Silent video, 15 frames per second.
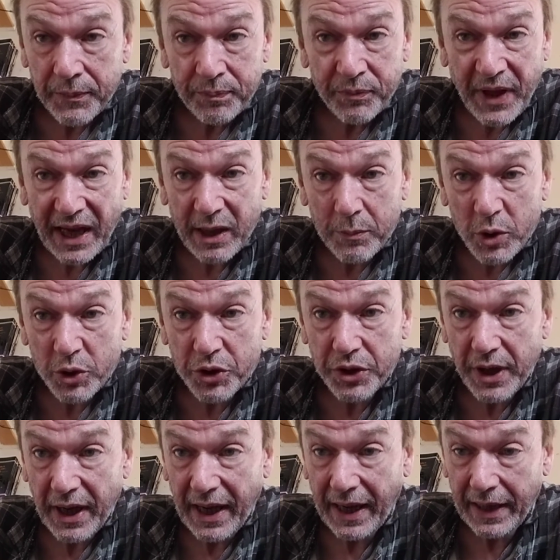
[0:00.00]

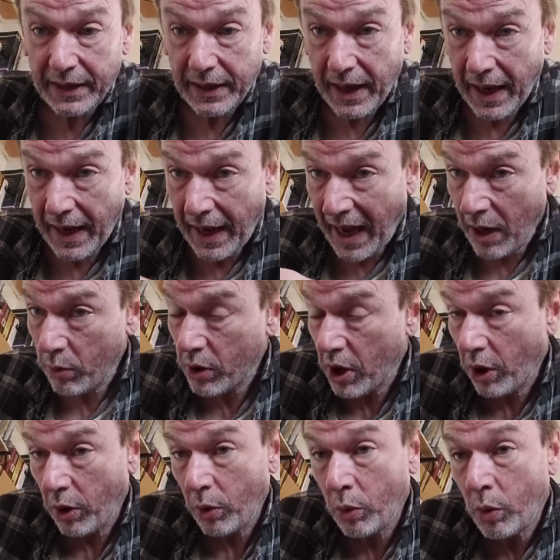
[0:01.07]
Cannabis and
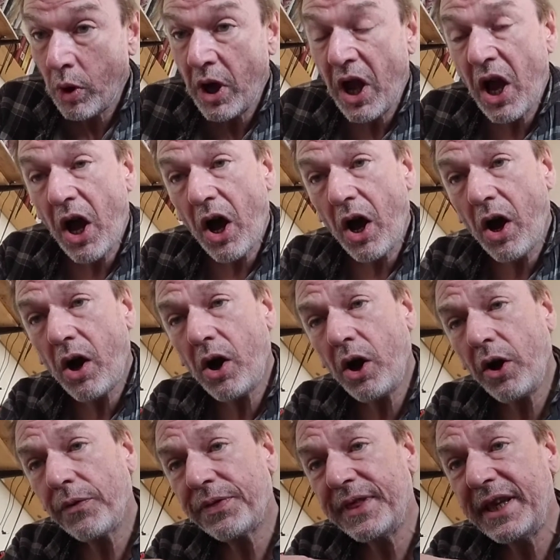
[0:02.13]
alcohol
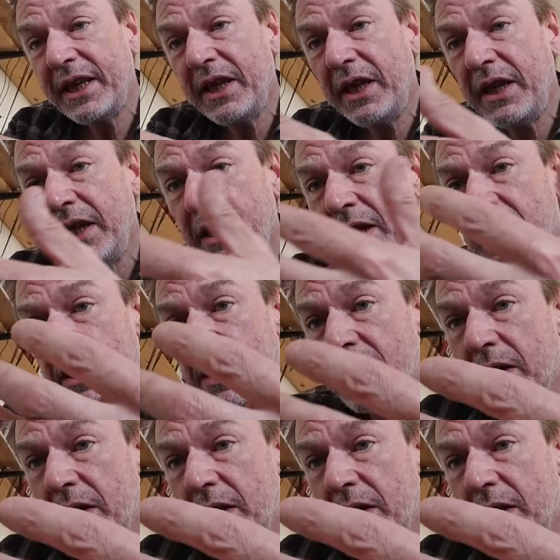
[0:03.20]
are the